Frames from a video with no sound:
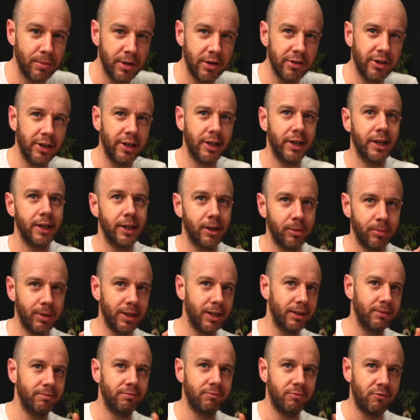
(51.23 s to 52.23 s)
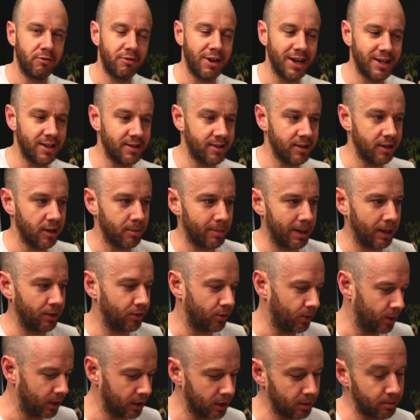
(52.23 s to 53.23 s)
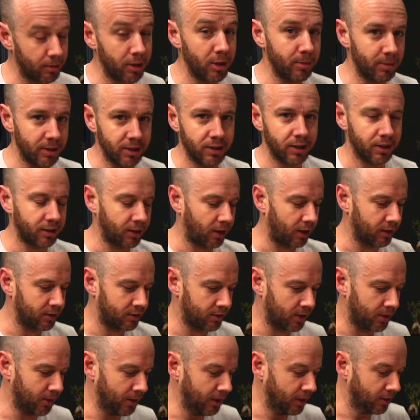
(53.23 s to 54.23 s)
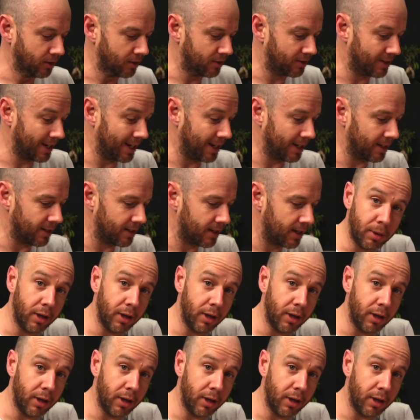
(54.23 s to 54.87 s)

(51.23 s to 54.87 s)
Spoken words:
but you're a little bit reticent about doing it at the moment, I totally understand.